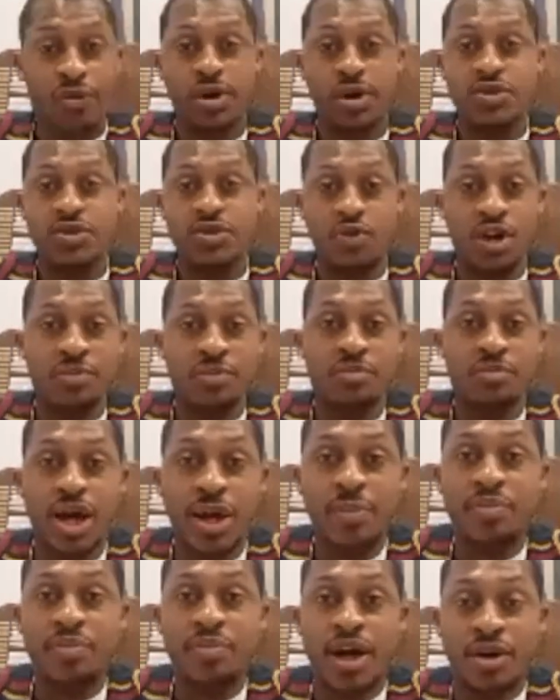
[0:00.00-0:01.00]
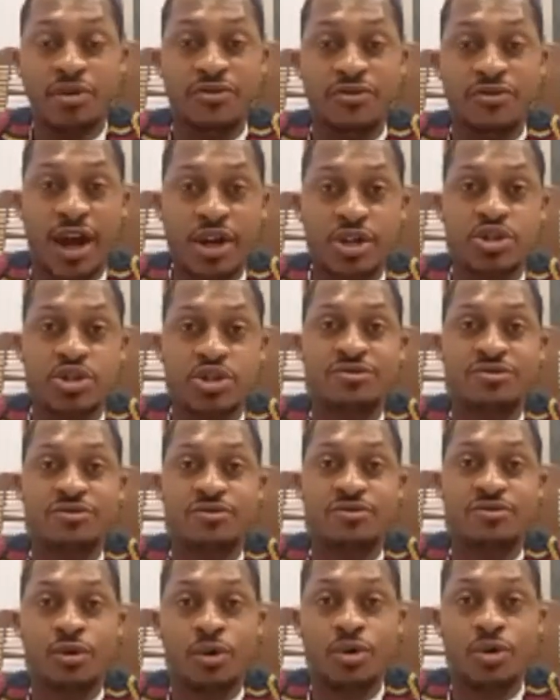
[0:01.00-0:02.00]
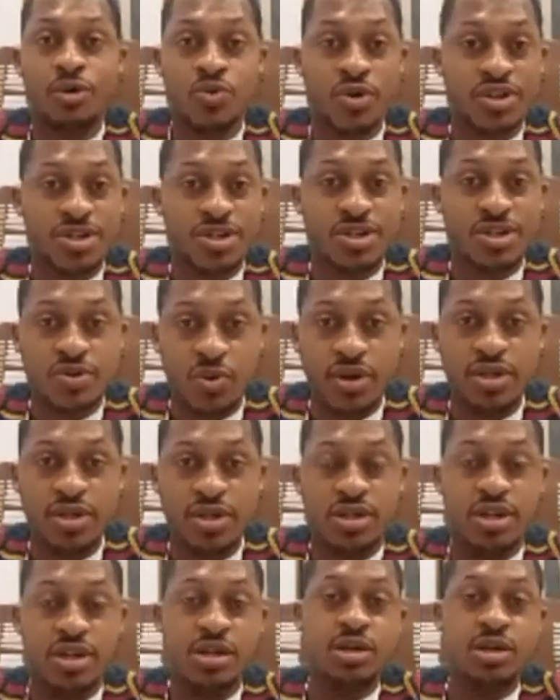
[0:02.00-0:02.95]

In my plan of action for 2020,